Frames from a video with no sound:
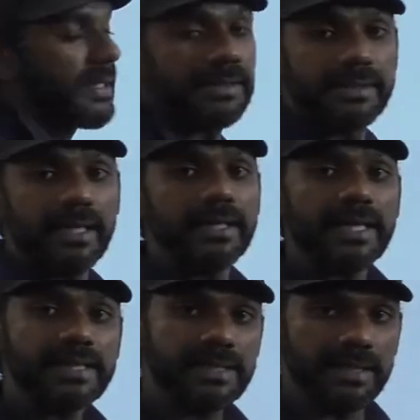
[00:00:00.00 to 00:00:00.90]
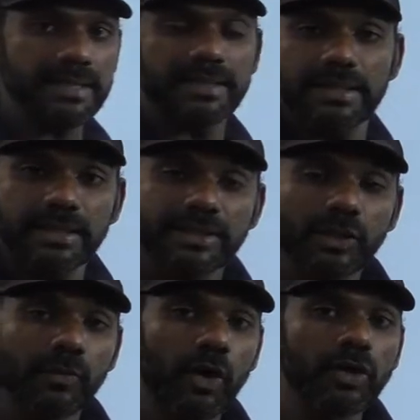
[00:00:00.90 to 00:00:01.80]
The next day.
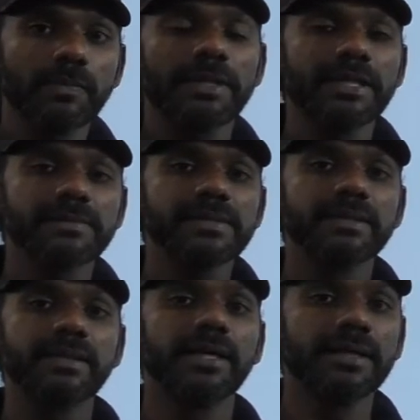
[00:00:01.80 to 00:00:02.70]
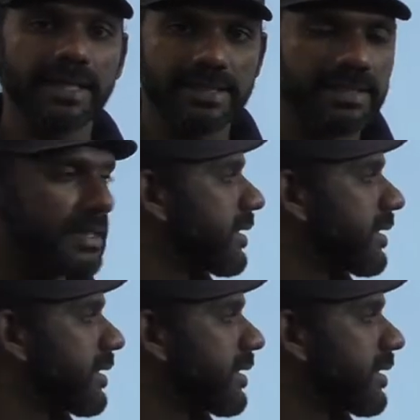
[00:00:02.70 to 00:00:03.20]
Tomorrow becomes the next day.